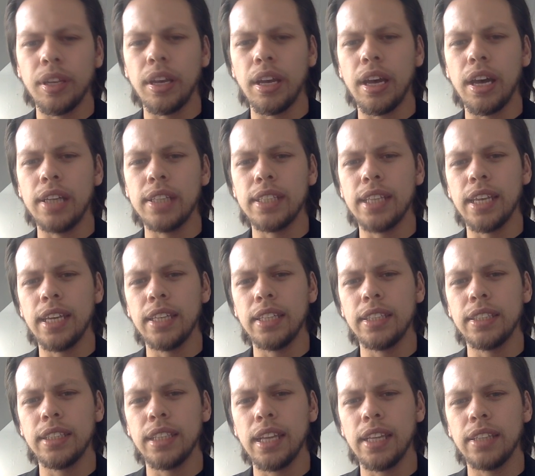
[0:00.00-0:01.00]
I say
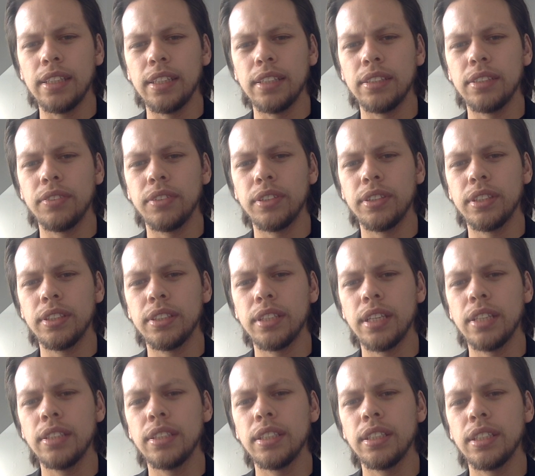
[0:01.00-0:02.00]
slight introverted
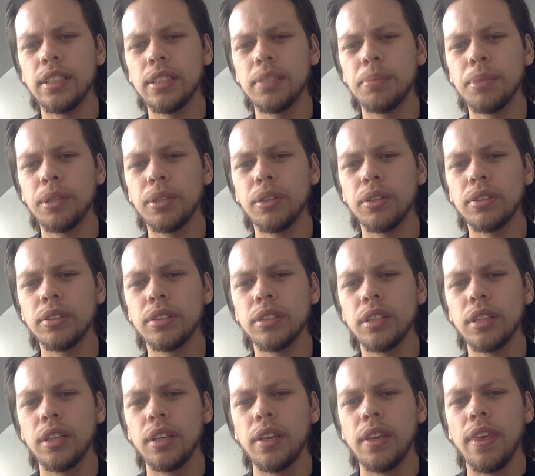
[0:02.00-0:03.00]
sensing is because,
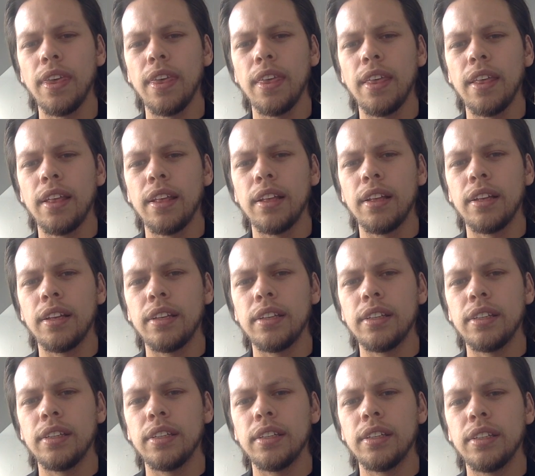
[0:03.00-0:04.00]

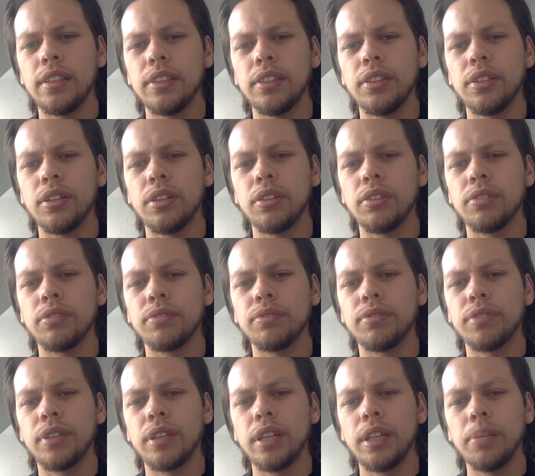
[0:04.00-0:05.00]
you know,
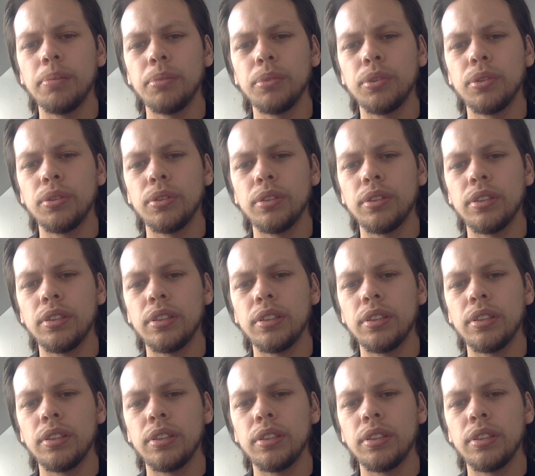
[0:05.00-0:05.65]
for him to